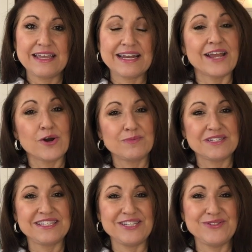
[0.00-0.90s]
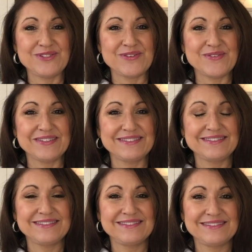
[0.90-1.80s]
and I hope to see you soon.
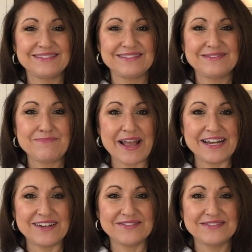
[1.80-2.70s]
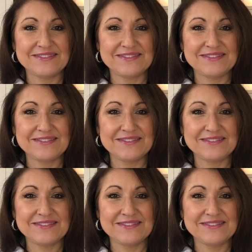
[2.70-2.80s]
Bye now.